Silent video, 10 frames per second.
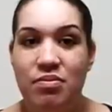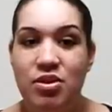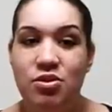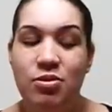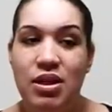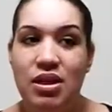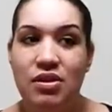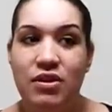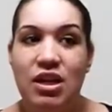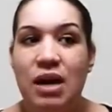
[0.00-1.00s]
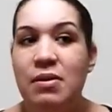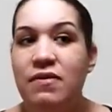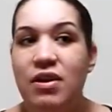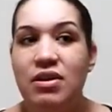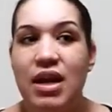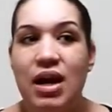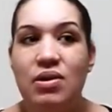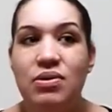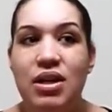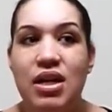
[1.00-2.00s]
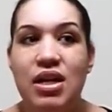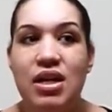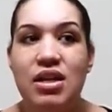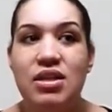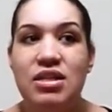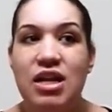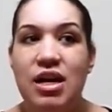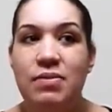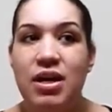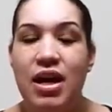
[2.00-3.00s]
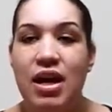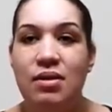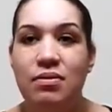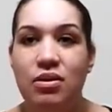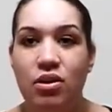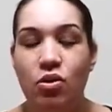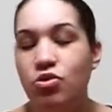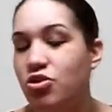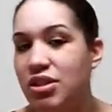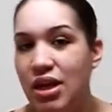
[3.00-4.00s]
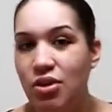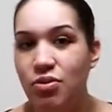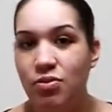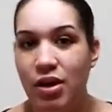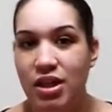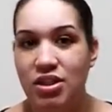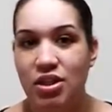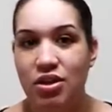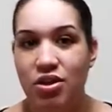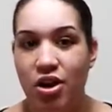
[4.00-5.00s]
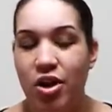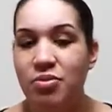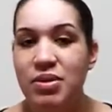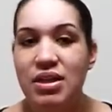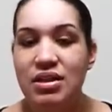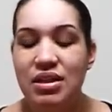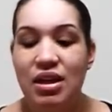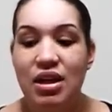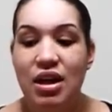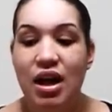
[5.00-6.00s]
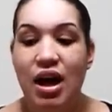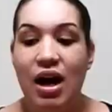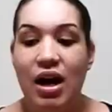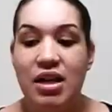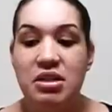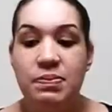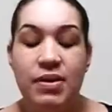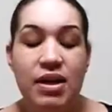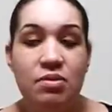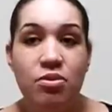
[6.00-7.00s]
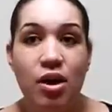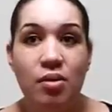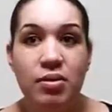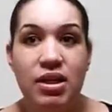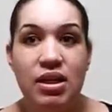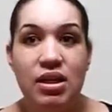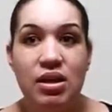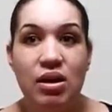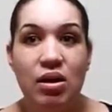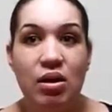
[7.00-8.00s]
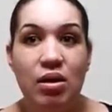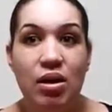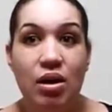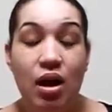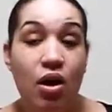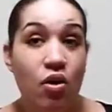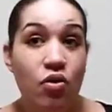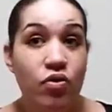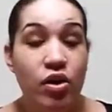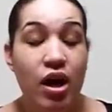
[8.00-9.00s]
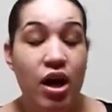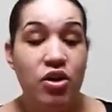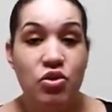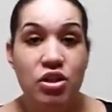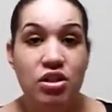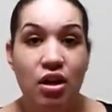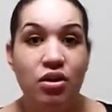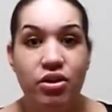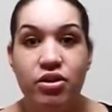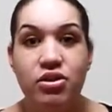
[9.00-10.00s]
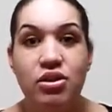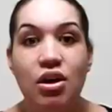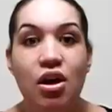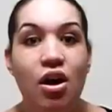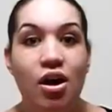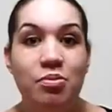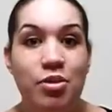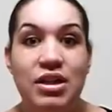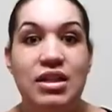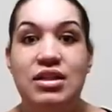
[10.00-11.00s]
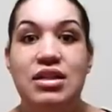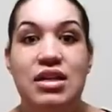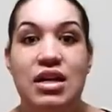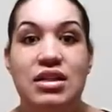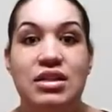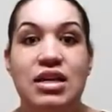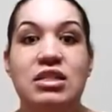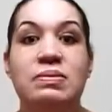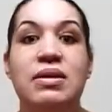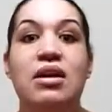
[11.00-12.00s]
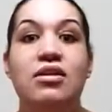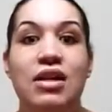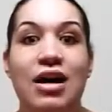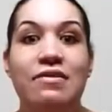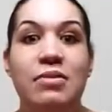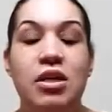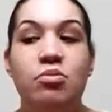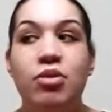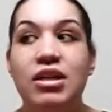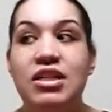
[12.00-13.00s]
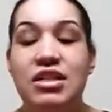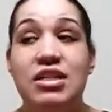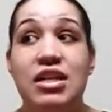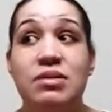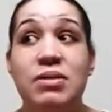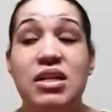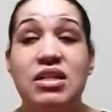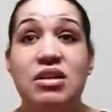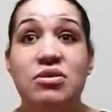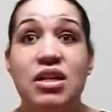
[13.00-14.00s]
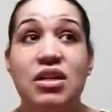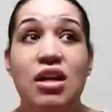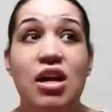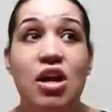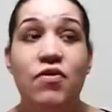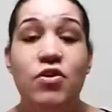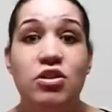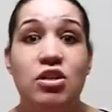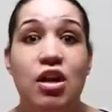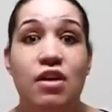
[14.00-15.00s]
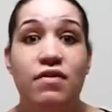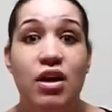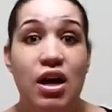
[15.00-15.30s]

Between the time I found out and the time I had the ultrasound where I saw her heartbeat, I spent probably over $100 on pregnancy tests. I spent a lot of money on pregnancy tests because I was like, first off,